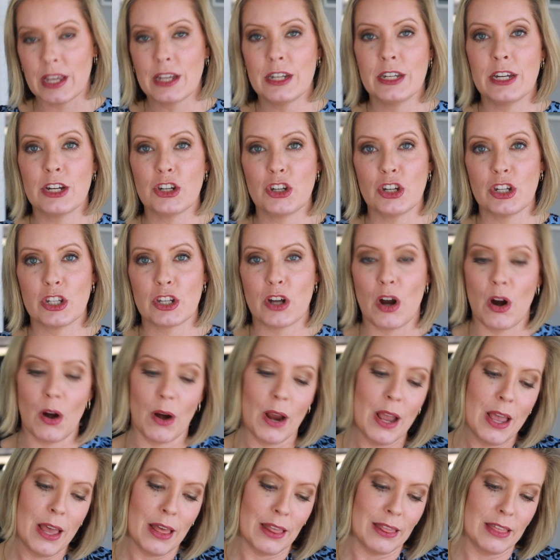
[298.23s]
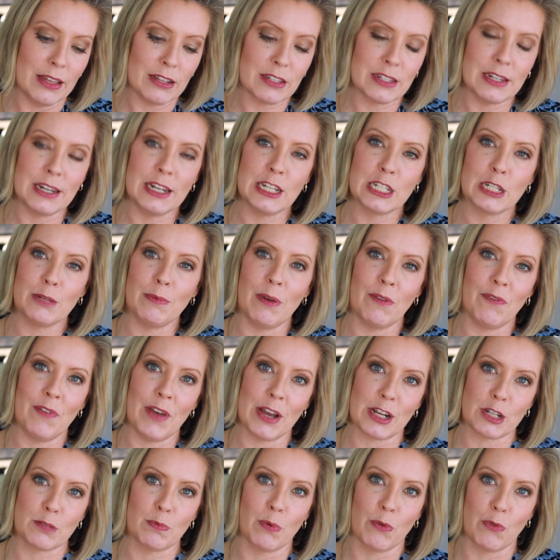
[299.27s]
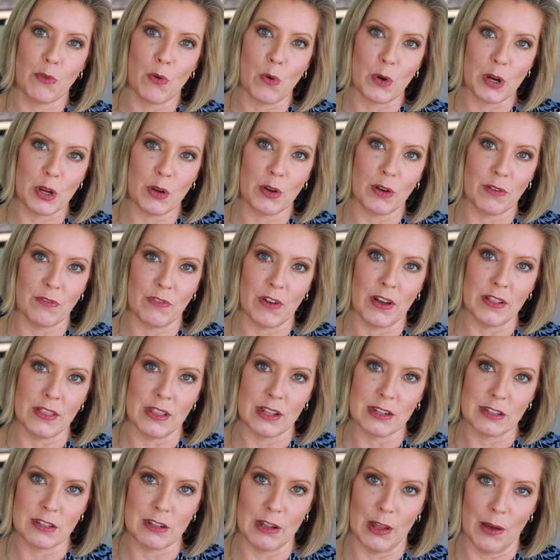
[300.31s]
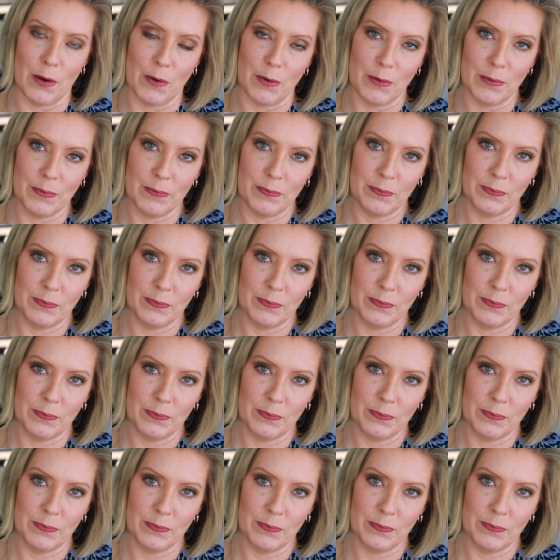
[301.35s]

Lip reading: Conditions are, this needs to be fixed before you can fund this loan.